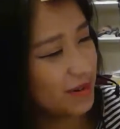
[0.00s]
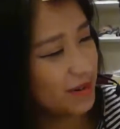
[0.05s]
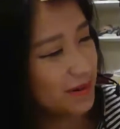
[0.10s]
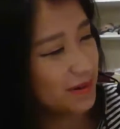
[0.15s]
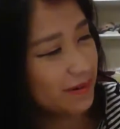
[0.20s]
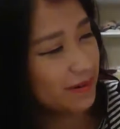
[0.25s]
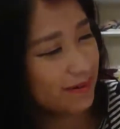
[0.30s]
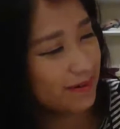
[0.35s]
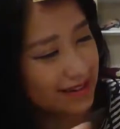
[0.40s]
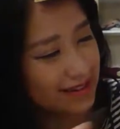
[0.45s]

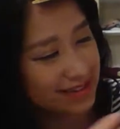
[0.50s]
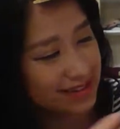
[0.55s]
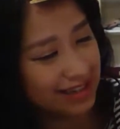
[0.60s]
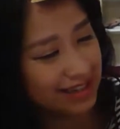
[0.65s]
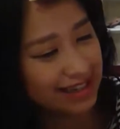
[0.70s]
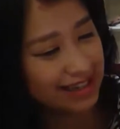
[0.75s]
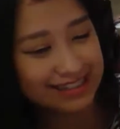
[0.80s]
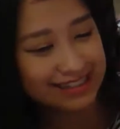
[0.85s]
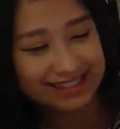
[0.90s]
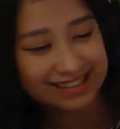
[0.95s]
or it's
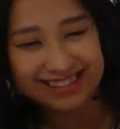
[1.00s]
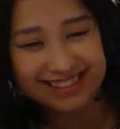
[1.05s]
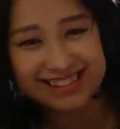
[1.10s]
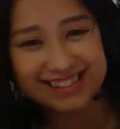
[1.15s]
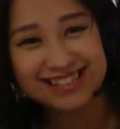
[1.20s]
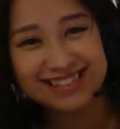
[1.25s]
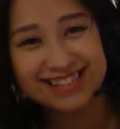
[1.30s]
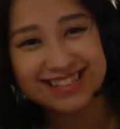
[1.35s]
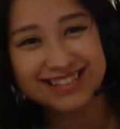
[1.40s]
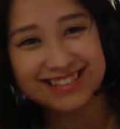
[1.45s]
like
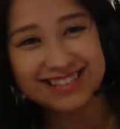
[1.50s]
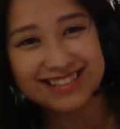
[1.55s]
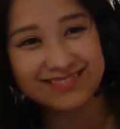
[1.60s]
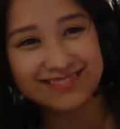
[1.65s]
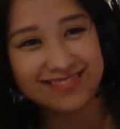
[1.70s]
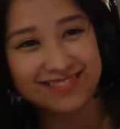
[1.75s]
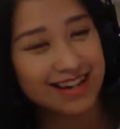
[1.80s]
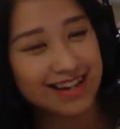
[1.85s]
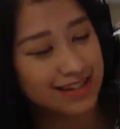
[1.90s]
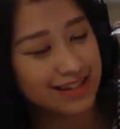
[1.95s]
just like
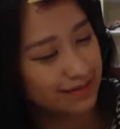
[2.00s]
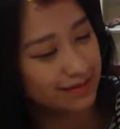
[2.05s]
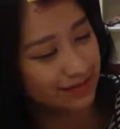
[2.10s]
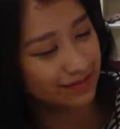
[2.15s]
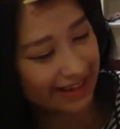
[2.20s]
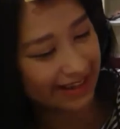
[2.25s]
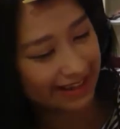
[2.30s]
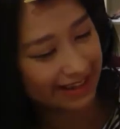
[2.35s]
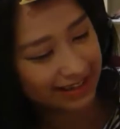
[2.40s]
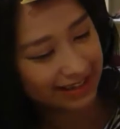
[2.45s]
random
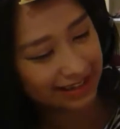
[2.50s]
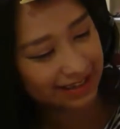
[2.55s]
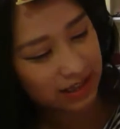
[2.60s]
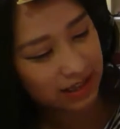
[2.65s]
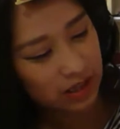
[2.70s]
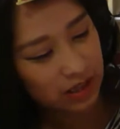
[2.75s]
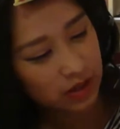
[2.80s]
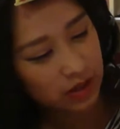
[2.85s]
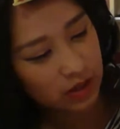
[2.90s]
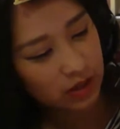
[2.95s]
like
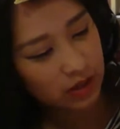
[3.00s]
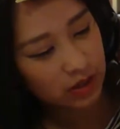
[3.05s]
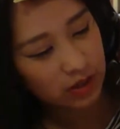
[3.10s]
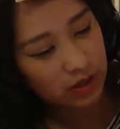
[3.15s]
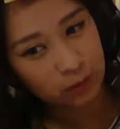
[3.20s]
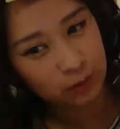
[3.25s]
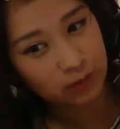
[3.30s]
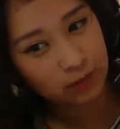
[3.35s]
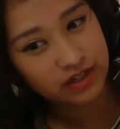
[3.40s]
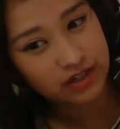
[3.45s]

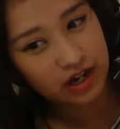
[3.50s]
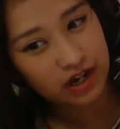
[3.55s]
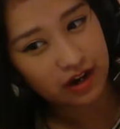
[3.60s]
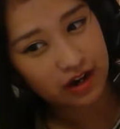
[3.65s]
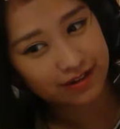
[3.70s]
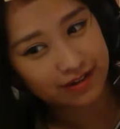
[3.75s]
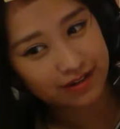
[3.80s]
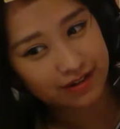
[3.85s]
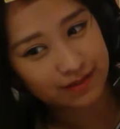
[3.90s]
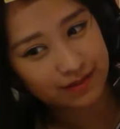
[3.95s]
we talked
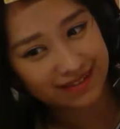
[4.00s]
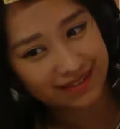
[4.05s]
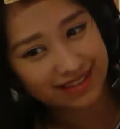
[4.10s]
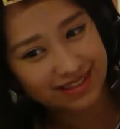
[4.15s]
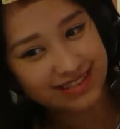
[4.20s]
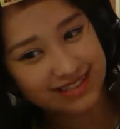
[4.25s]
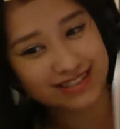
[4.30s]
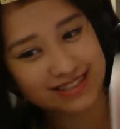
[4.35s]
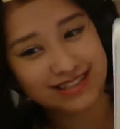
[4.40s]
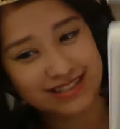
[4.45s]
about
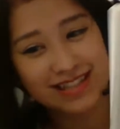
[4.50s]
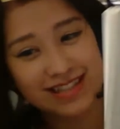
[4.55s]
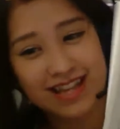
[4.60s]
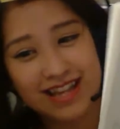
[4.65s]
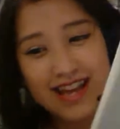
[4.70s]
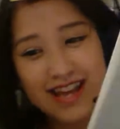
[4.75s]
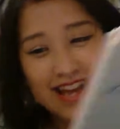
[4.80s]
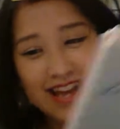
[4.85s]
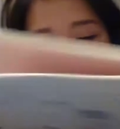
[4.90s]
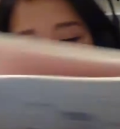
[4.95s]
this.
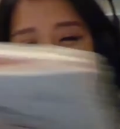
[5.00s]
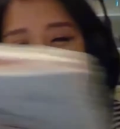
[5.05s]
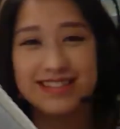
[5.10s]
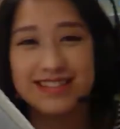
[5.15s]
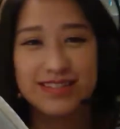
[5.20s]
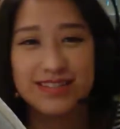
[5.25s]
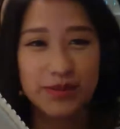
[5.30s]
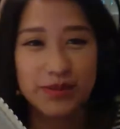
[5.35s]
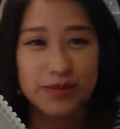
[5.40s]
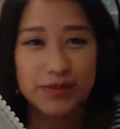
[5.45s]
And
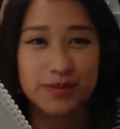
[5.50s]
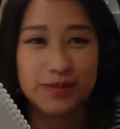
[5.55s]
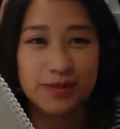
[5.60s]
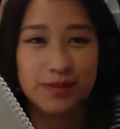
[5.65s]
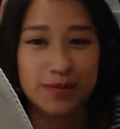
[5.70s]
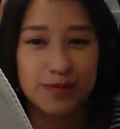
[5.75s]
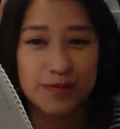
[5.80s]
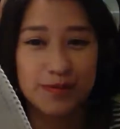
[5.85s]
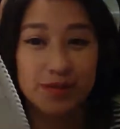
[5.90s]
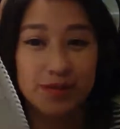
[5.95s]

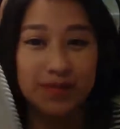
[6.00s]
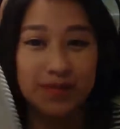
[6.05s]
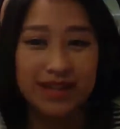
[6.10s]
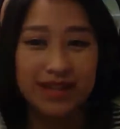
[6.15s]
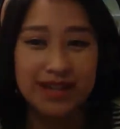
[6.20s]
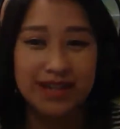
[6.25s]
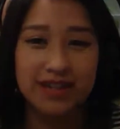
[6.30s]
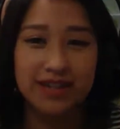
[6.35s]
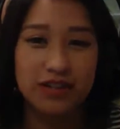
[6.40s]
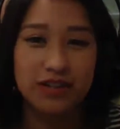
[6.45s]
so for
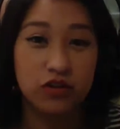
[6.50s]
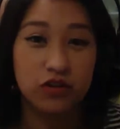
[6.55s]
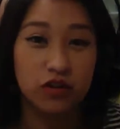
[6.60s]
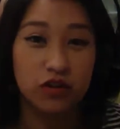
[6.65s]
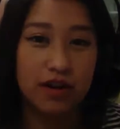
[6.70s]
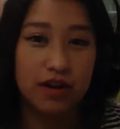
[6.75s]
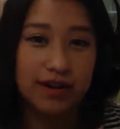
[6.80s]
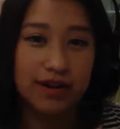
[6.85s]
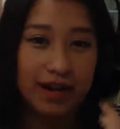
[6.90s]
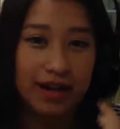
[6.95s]
me,
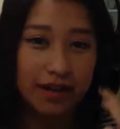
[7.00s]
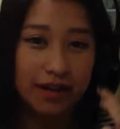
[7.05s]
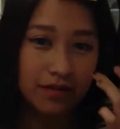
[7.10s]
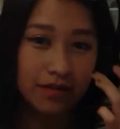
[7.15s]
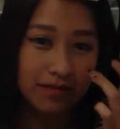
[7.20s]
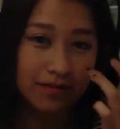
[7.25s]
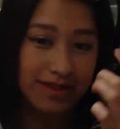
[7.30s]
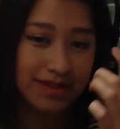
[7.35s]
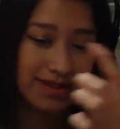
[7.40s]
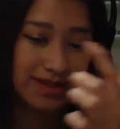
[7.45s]
drawing
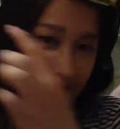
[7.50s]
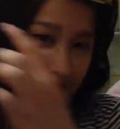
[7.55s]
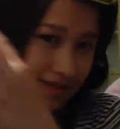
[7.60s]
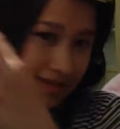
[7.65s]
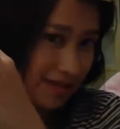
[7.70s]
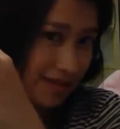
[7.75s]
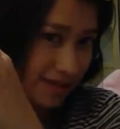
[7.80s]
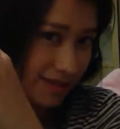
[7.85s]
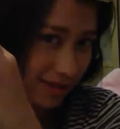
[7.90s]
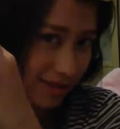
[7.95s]
helps.
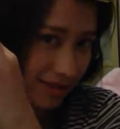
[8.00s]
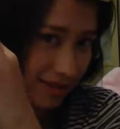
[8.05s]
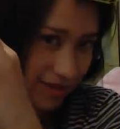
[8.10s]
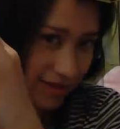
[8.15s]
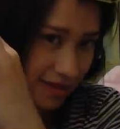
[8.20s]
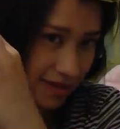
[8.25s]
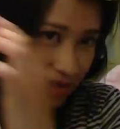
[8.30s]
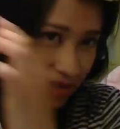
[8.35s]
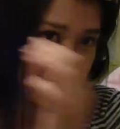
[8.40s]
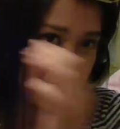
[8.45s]

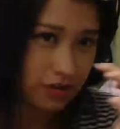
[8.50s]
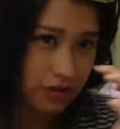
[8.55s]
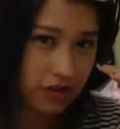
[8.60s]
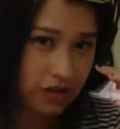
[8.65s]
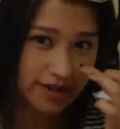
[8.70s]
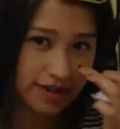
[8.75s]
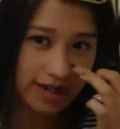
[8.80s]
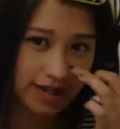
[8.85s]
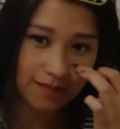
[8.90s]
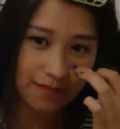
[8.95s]

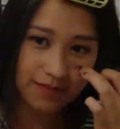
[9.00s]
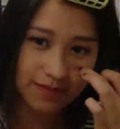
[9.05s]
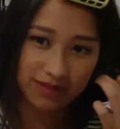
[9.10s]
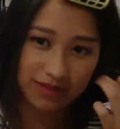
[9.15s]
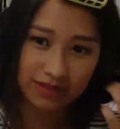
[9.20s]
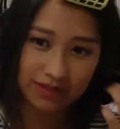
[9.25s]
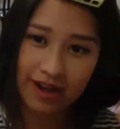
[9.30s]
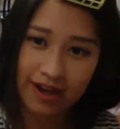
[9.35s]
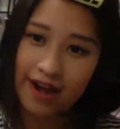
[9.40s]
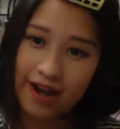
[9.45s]
Drawing helps a
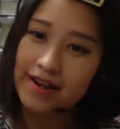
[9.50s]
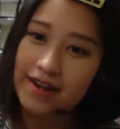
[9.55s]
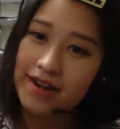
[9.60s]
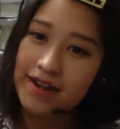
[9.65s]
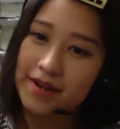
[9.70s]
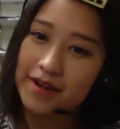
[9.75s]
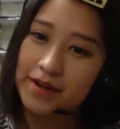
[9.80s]
lot.